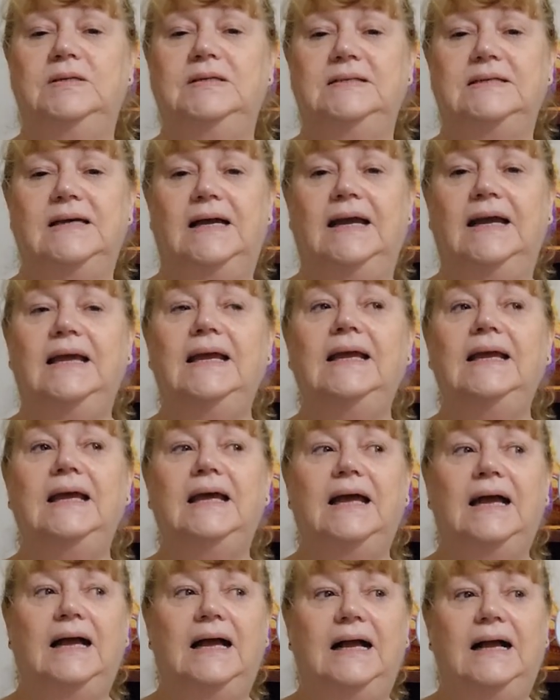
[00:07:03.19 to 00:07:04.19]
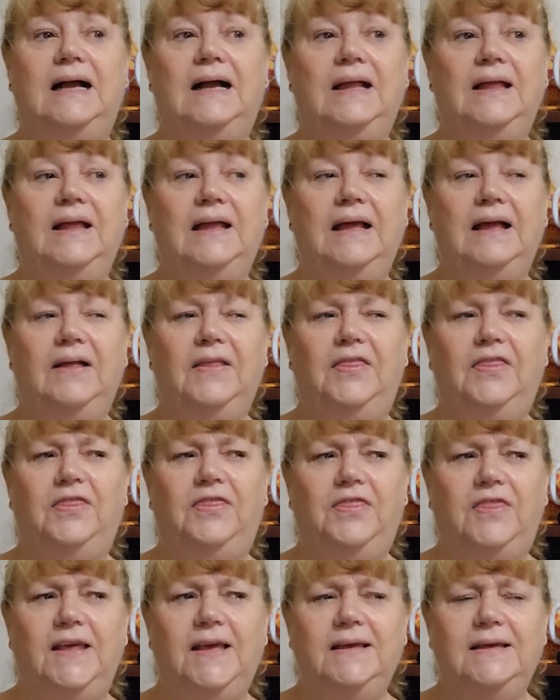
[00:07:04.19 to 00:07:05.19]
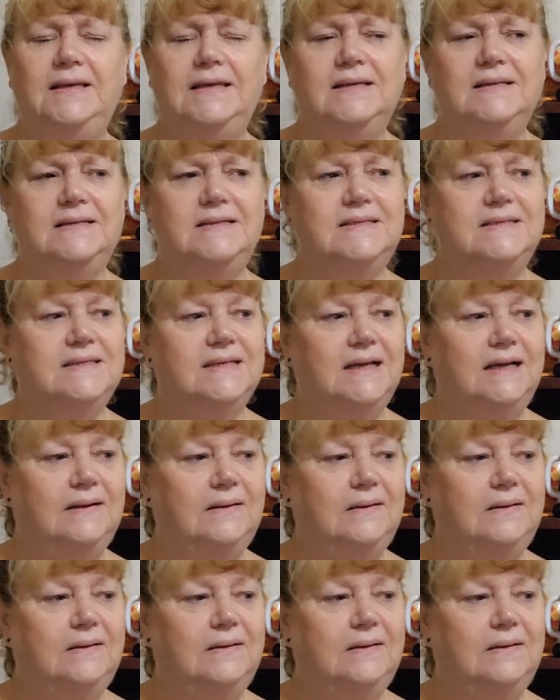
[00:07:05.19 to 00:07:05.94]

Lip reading: today. I think it's,